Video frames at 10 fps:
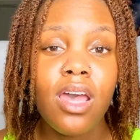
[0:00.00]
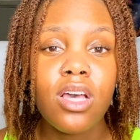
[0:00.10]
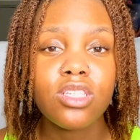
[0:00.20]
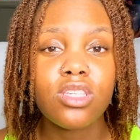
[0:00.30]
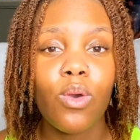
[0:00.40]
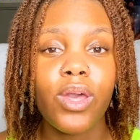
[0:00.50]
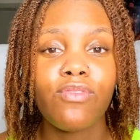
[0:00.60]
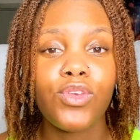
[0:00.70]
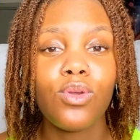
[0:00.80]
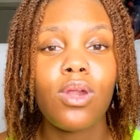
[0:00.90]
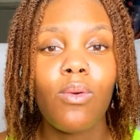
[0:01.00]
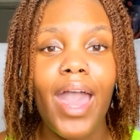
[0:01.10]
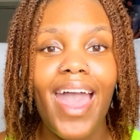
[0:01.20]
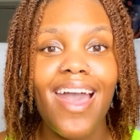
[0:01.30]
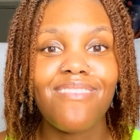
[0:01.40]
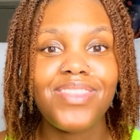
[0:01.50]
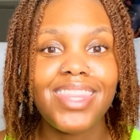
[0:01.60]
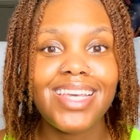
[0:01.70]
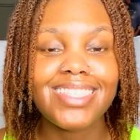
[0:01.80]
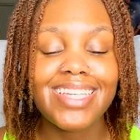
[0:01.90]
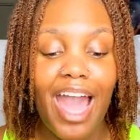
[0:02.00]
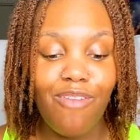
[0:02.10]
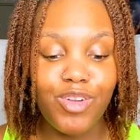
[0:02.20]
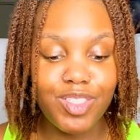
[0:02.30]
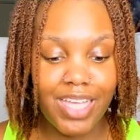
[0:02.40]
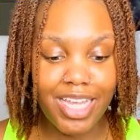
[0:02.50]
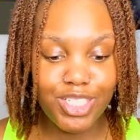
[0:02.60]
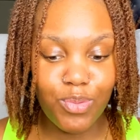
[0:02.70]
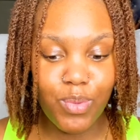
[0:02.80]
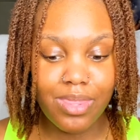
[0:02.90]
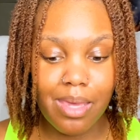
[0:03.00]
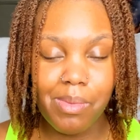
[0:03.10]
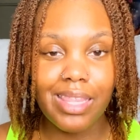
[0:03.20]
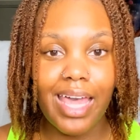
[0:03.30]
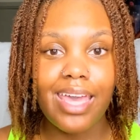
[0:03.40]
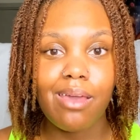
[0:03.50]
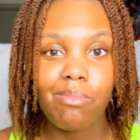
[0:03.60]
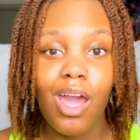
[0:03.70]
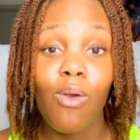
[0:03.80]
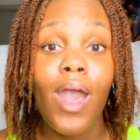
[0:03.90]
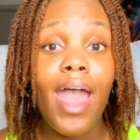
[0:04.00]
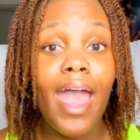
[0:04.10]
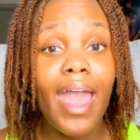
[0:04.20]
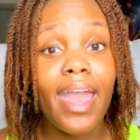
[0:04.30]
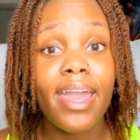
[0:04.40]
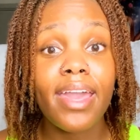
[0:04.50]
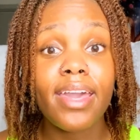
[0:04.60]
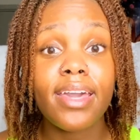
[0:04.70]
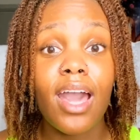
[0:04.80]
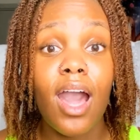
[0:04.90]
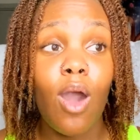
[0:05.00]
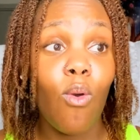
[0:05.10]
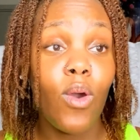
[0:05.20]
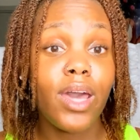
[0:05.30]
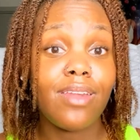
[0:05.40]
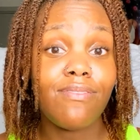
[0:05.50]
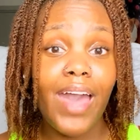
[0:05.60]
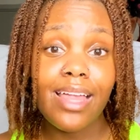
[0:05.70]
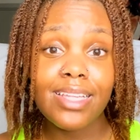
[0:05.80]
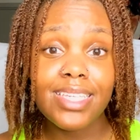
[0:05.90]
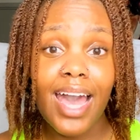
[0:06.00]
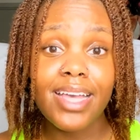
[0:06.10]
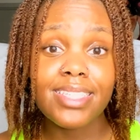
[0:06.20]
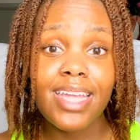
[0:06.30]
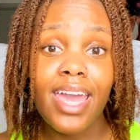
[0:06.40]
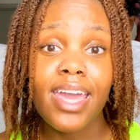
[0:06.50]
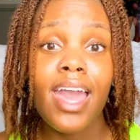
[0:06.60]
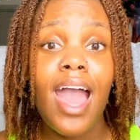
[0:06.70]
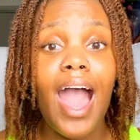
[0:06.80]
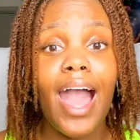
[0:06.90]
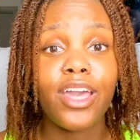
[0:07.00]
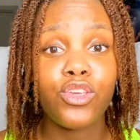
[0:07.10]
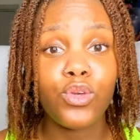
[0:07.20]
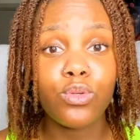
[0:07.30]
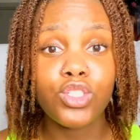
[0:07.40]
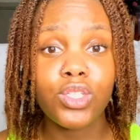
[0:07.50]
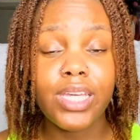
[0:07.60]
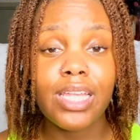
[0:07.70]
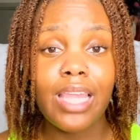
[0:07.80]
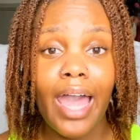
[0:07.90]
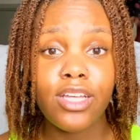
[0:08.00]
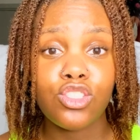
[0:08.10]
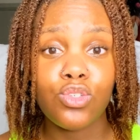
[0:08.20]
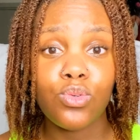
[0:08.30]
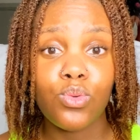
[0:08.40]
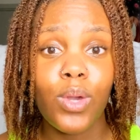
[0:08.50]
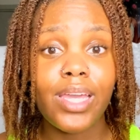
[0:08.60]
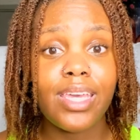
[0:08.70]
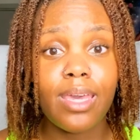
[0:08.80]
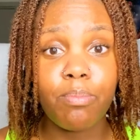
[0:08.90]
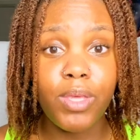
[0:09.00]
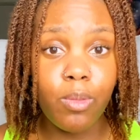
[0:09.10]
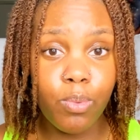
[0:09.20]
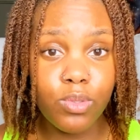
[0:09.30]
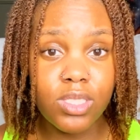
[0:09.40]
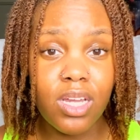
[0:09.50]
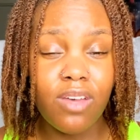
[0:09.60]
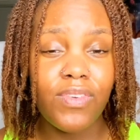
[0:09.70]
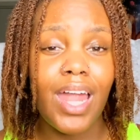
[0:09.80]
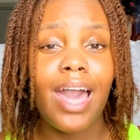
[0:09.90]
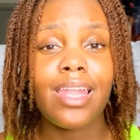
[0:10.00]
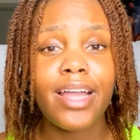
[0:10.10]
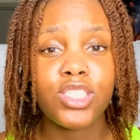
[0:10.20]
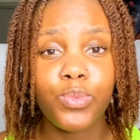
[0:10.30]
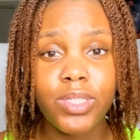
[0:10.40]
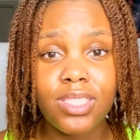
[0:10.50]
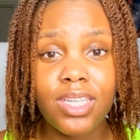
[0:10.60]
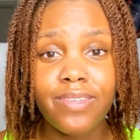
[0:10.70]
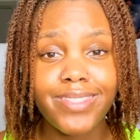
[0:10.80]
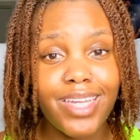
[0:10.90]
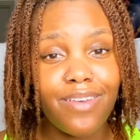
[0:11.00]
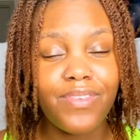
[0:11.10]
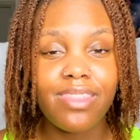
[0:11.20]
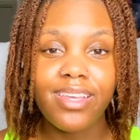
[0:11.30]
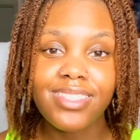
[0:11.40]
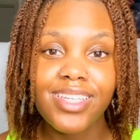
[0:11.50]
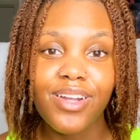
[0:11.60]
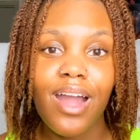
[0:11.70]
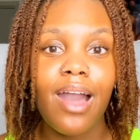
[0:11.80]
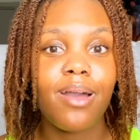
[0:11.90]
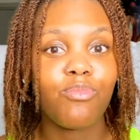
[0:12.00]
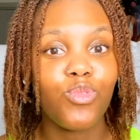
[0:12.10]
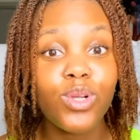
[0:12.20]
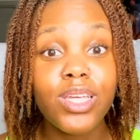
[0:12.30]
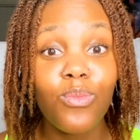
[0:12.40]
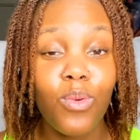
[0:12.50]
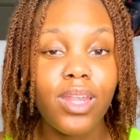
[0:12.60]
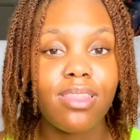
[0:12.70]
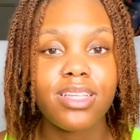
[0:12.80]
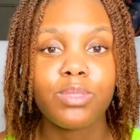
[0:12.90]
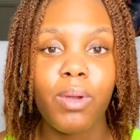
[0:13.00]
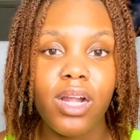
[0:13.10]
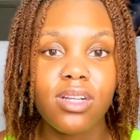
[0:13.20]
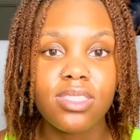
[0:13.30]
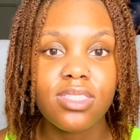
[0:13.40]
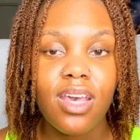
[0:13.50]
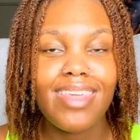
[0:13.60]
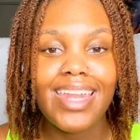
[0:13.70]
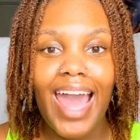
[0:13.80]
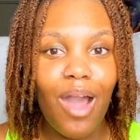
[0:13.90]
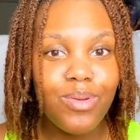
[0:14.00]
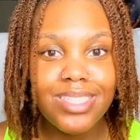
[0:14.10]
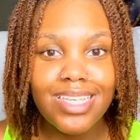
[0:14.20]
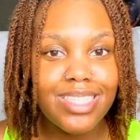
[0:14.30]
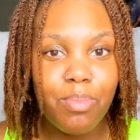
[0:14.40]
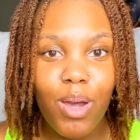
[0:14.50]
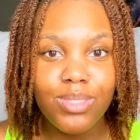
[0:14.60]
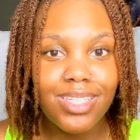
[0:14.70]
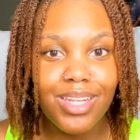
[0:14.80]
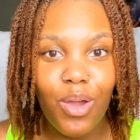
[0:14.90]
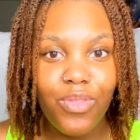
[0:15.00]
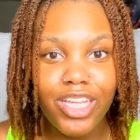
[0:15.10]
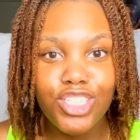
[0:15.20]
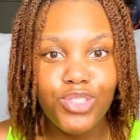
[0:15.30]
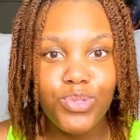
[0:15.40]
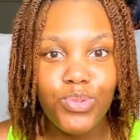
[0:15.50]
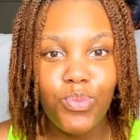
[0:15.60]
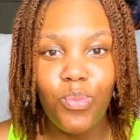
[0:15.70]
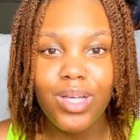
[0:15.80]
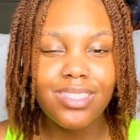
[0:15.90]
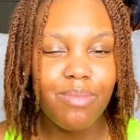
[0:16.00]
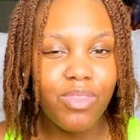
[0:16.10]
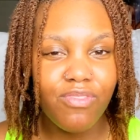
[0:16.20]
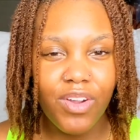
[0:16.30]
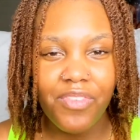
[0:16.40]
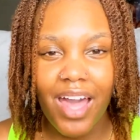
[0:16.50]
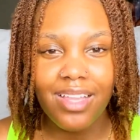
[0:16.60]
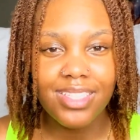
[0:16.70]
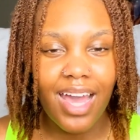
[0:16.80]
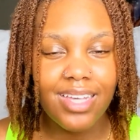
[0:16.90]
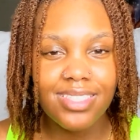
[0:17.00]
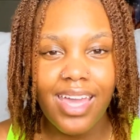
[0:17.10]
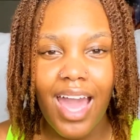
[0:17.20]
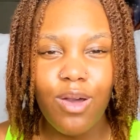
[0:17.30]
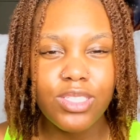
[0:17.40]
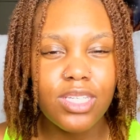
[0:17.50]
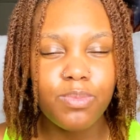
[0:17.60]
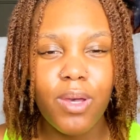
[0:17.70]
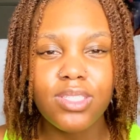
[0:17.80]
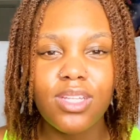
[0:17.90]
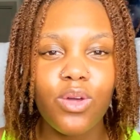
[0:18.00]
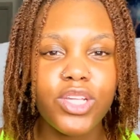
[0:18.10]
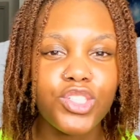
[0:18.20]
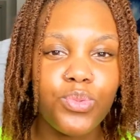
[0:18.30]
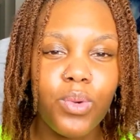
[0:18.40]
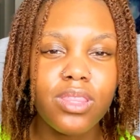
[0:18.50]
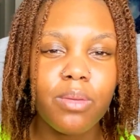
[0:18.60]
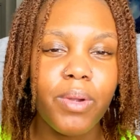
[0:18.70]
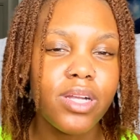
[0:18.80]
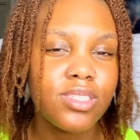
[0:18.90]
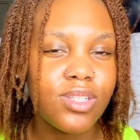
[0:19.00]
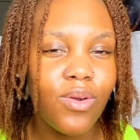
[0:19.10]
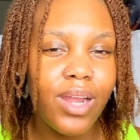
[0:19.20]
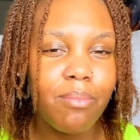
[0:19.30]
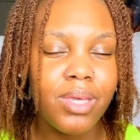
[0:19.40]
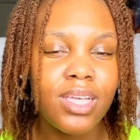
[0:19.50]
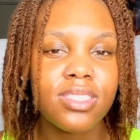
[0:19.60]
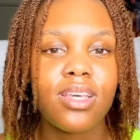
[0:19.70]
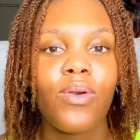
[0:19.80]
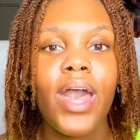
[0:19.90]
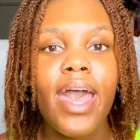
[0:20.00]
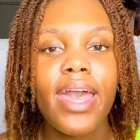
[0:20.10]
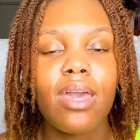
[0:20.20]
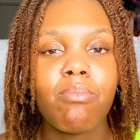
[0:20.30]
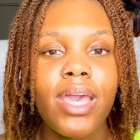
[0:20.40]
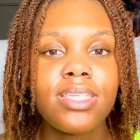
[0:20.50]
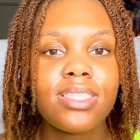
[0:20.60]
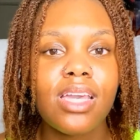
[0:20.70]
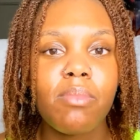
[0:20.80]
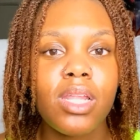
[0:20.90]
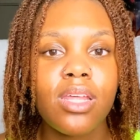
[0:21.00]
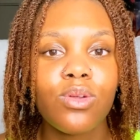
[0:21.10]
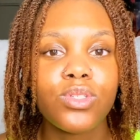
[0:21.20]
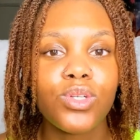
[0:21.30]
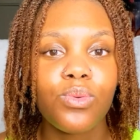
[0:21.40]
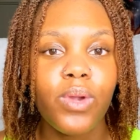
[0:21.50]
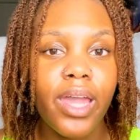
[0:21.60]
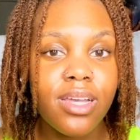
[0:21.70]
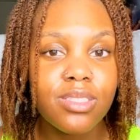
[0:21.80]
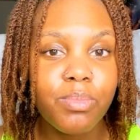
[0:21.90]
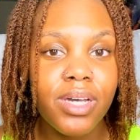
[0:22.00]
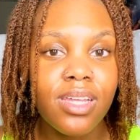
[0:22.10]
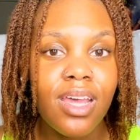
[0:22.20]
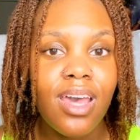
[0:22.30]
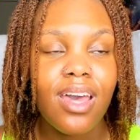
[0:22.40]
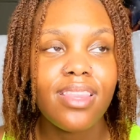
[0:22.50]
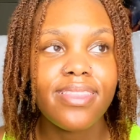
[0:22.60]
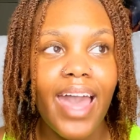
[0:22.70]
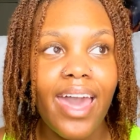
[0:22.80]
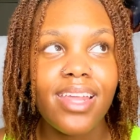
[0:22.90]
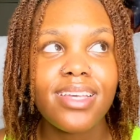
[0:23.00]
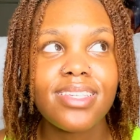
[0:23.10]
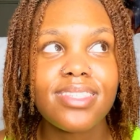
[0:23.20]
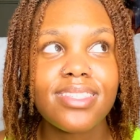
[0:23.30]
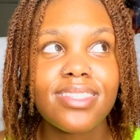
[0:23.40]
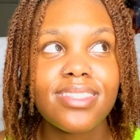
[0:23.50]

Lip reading: So if you don't have this conversation with him and let him know, hey, on Valentine's Day, I usually like to get people stuff and I like to receive stuff, and this year I'm really wanting this purse. then how is he supposed to know that you want something for Valentine's Day? How is he supposed to know that you want the purse? You know what I mean? So it may seem a little direct, but that is